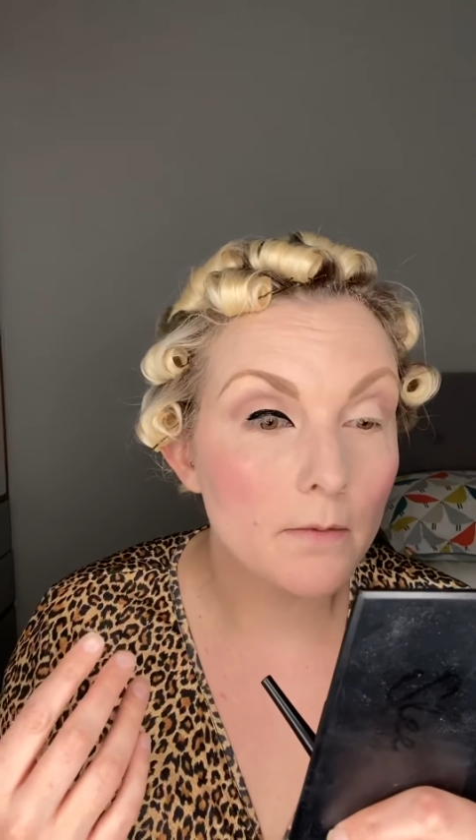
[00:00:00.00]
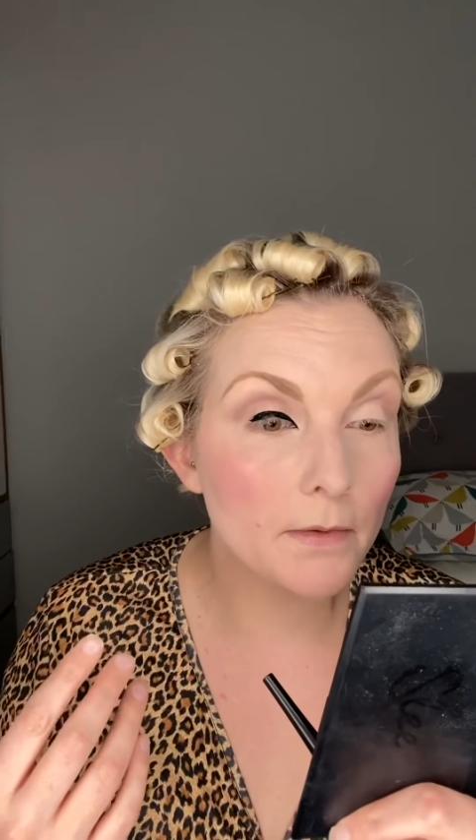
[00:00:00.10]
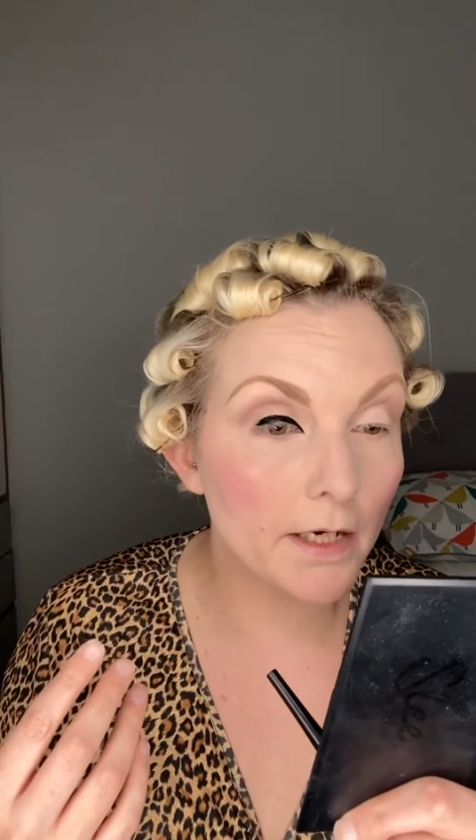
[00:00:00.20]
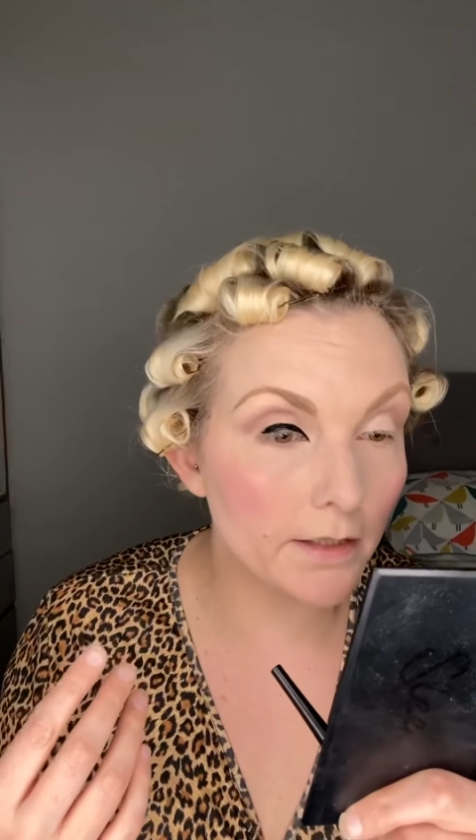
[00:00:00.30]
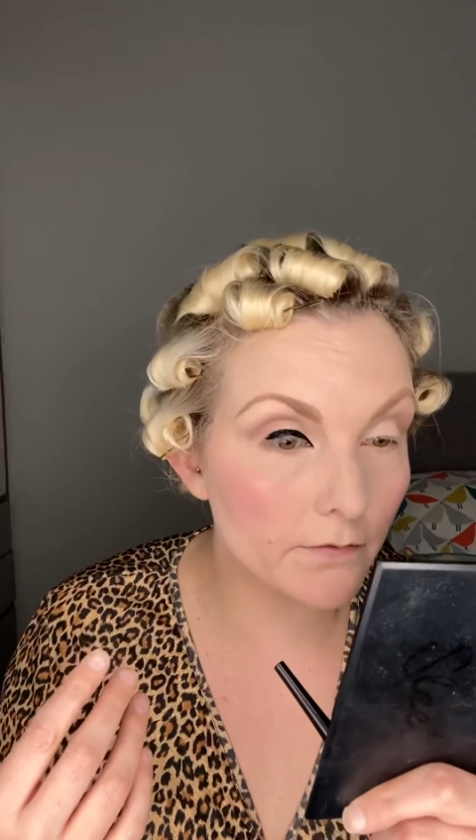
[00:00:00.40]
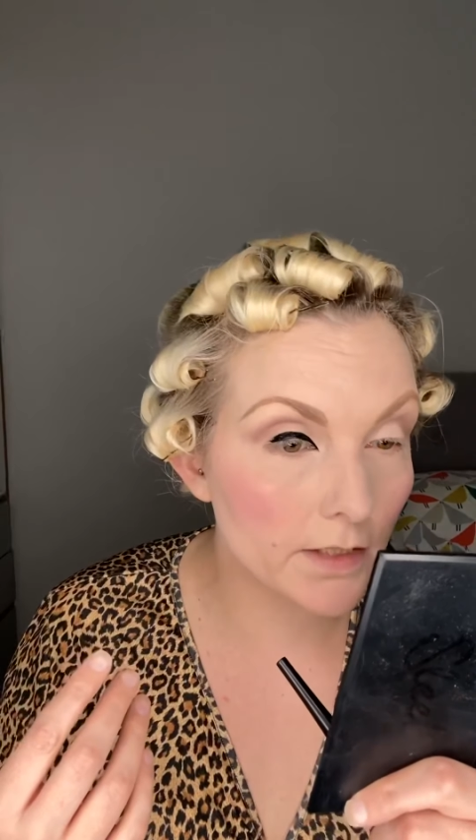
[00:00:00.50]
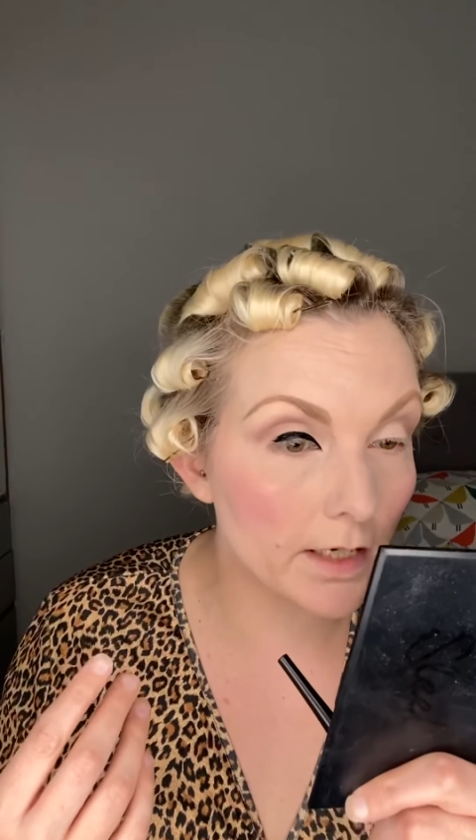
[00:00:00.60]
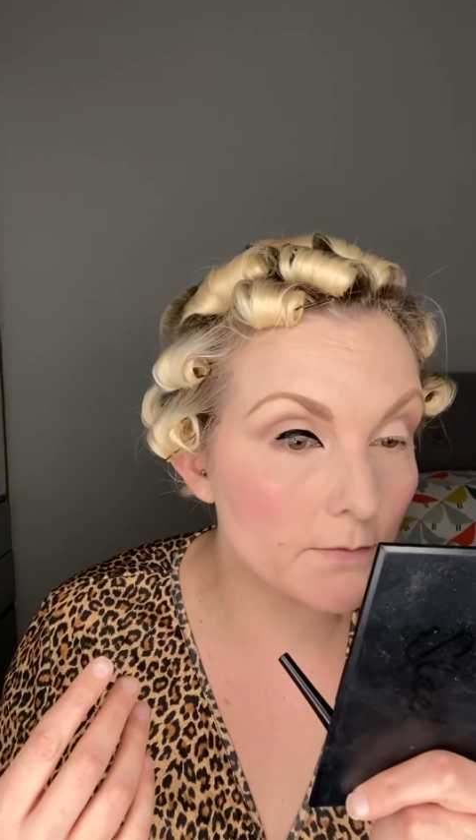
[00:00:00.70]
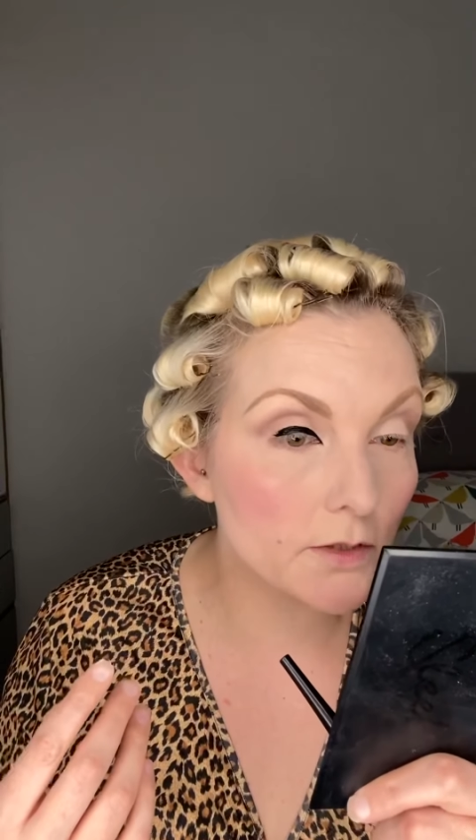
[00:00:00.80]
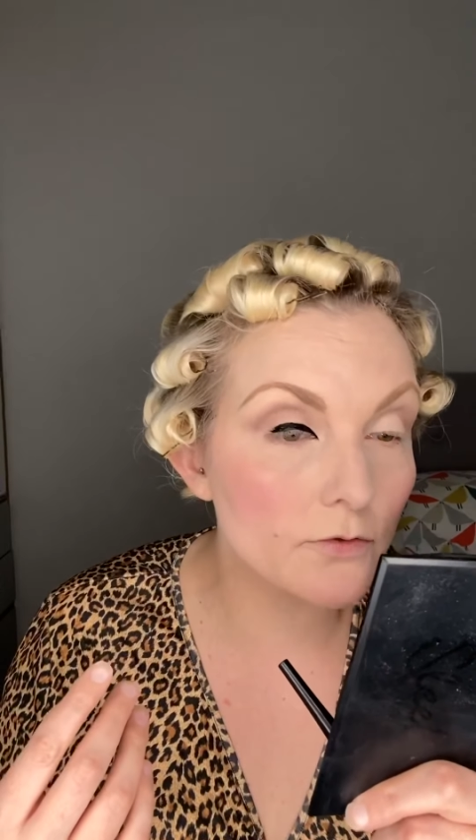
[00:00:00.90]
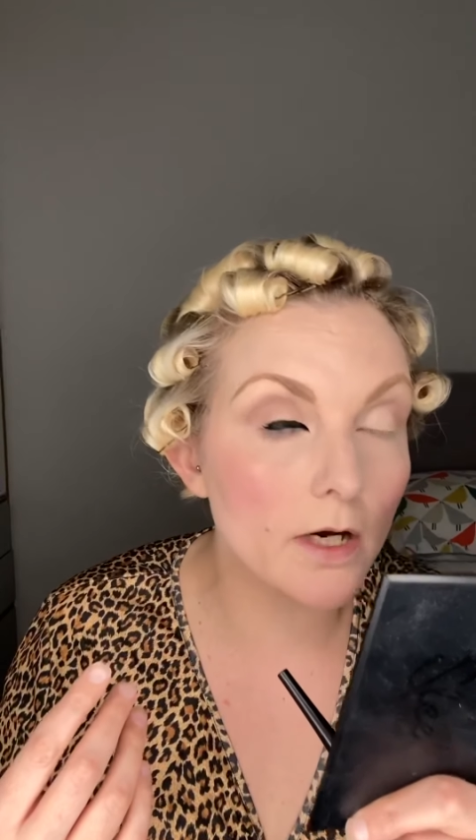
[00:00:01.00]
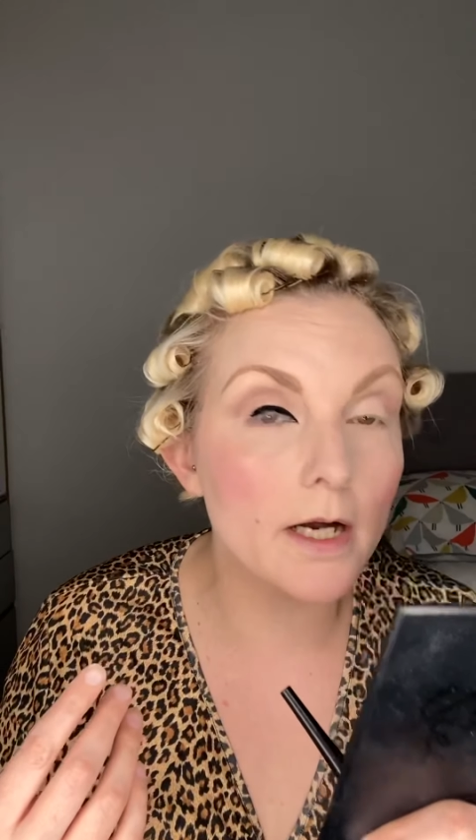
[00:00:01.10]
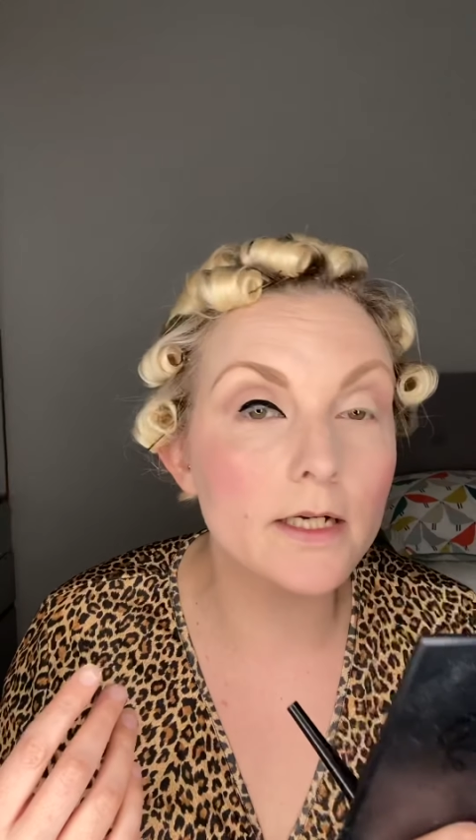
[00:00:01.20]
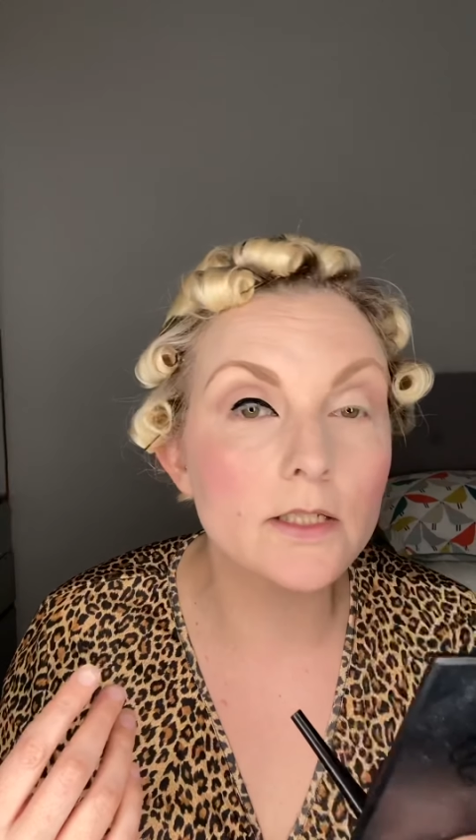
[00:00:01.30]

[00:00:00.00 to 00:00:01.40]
plenty of time to dry,